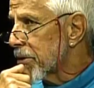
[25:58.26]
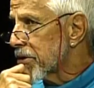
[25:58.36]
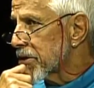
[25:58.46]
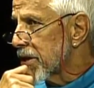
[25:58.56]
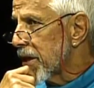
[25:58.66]
to
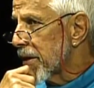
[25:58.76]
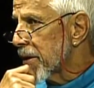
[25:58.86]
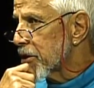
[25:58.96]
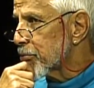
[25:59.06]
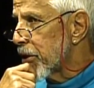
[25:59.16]
say anything at
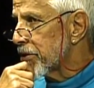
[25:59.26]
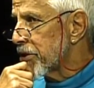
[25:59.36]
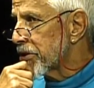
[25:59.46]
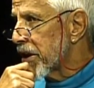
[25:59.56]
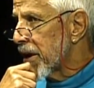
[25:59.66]
this point
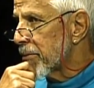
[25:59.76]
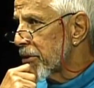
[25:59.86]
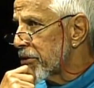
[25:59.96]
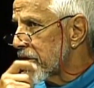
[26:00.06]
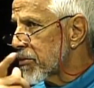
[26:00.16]
in time, or
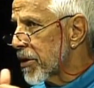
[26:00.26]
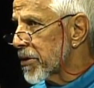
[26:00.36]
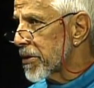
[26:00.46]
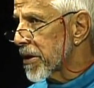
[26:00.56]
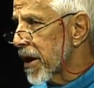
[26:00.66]
do you want
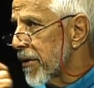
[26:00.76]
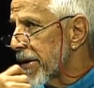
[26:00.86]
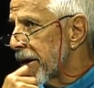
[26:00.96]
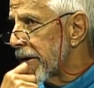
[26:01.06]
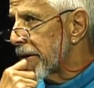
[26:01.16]
her to carry
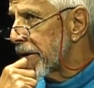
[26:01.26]
on?